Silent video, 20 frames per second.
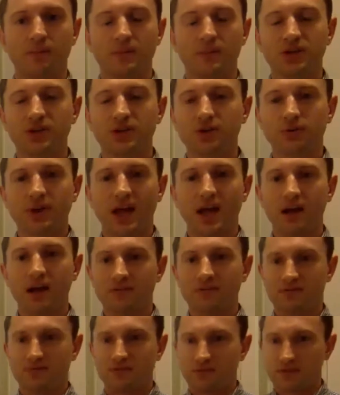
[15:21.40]
you don't
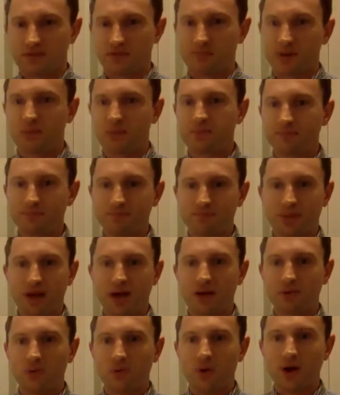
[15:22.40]
have the big
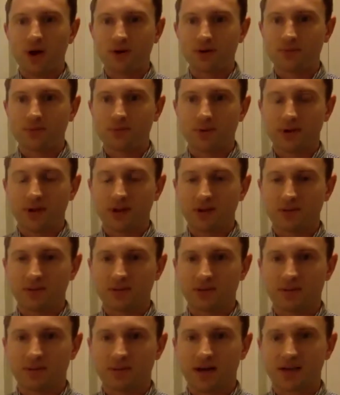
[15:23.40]
pot of water boiling with
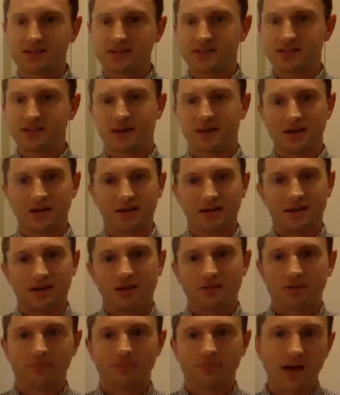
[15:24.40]
the pasta and
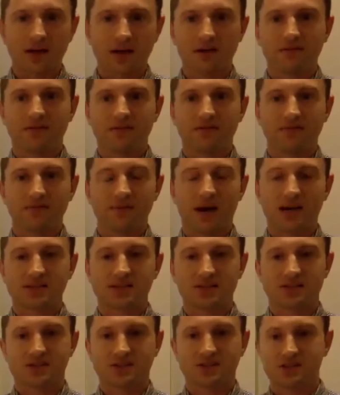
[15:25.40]
another pot of
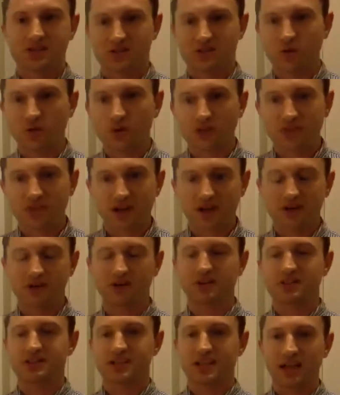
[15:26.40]
pasta sauce. The whole thing
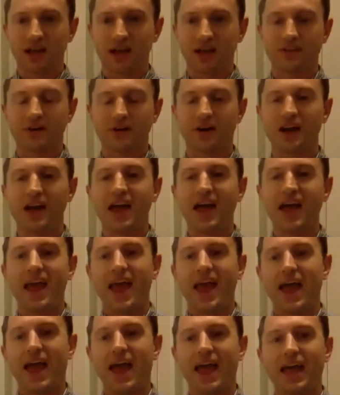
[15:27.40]
cooks together,
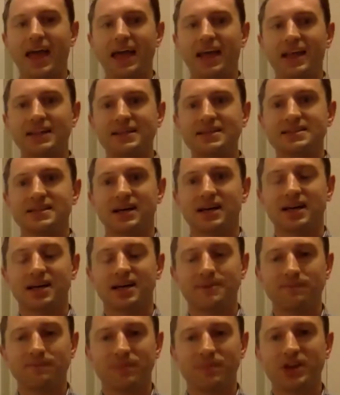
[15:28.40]
and
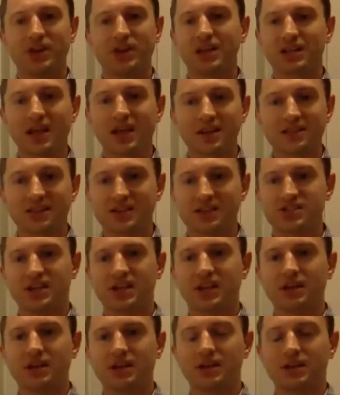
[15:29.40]
you get a lot of things. You
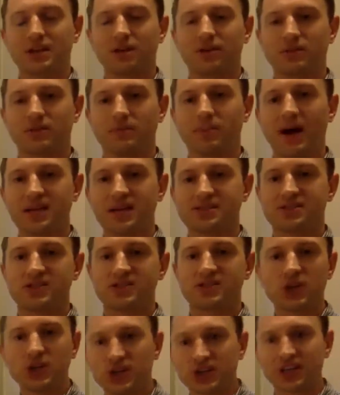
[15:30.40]
get, the
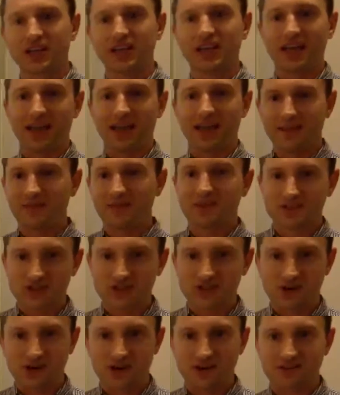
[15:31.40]
pasta's cooking in the
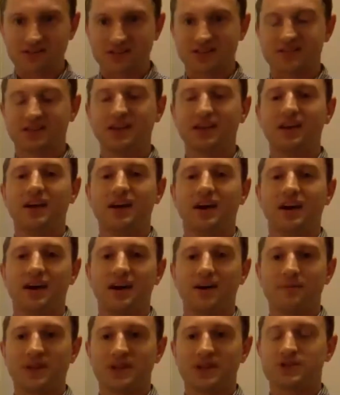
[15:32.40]
sauce
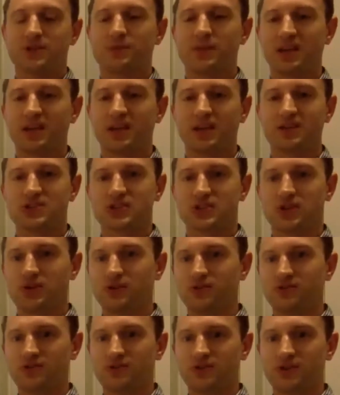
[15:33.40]
that you're making, and so
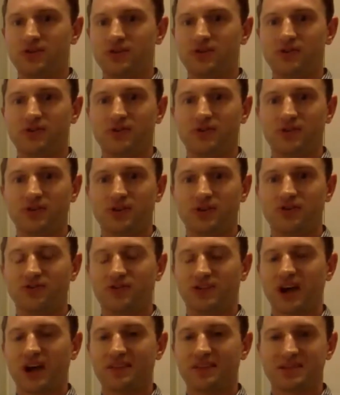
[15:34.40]

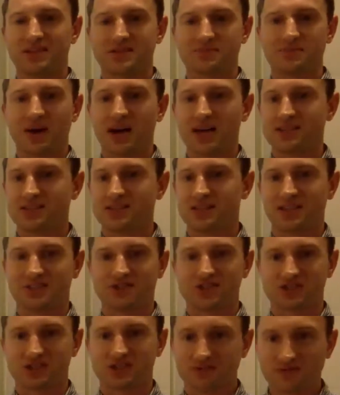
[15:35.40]
you've got this pasta that's
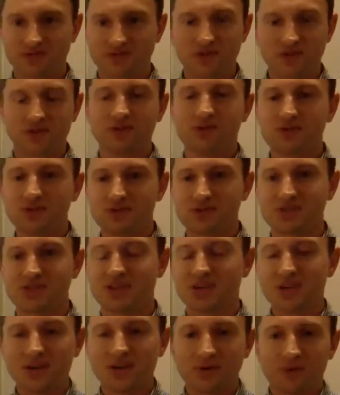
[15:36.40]
just infused
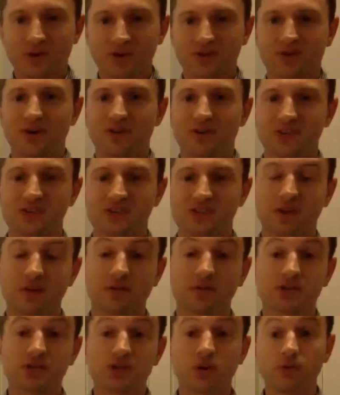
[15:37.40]
with all this
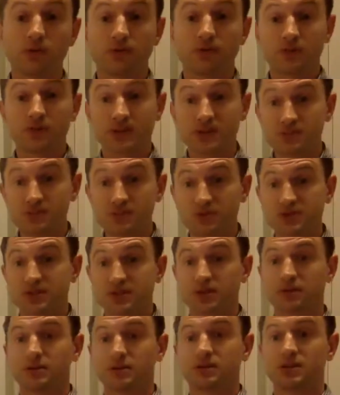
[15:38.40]
flavor. So for this
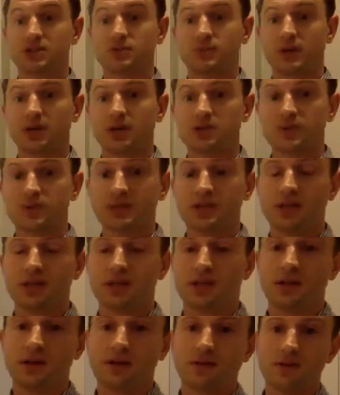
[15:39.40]
particular dish, because we did
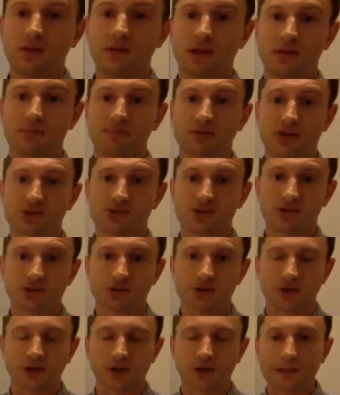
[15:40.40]
it in the pressure
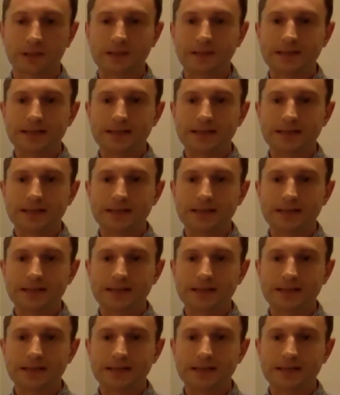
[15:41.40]
cooker,